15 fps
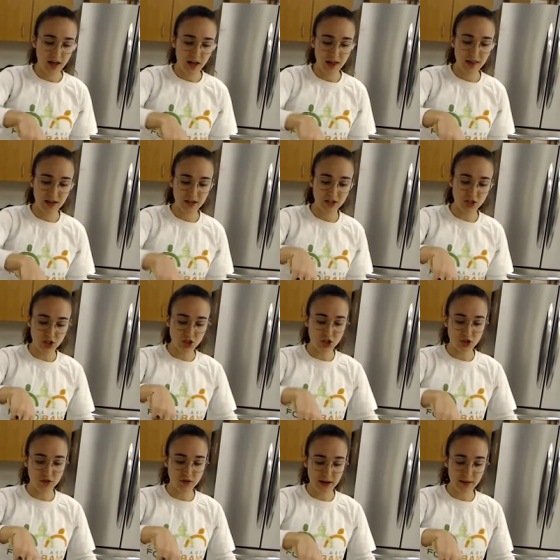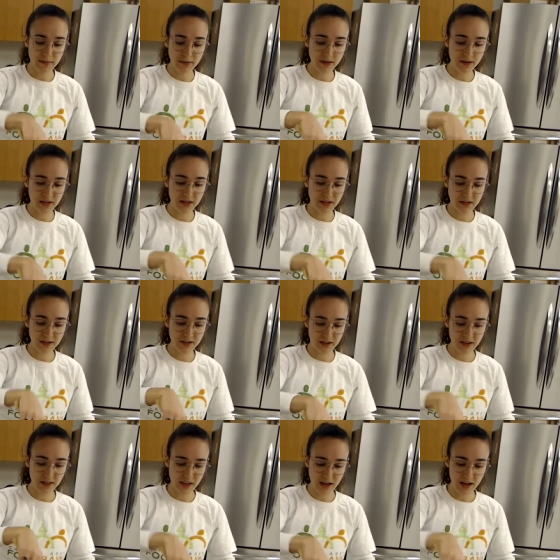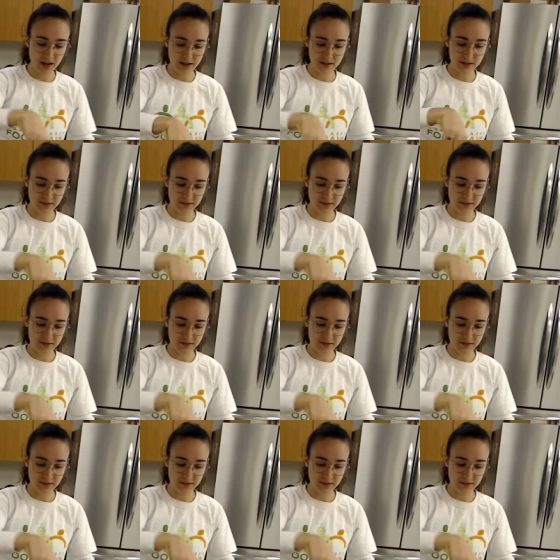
And then I just scramble it in here like that.